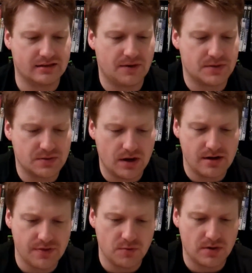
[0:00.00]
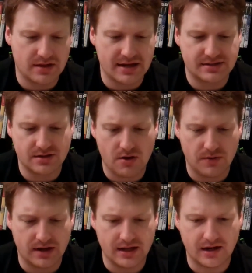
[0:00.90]
There was another one that I
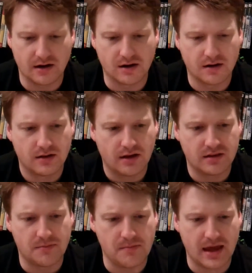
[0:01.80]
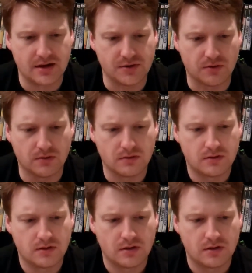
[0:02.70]
saw in here in the manual,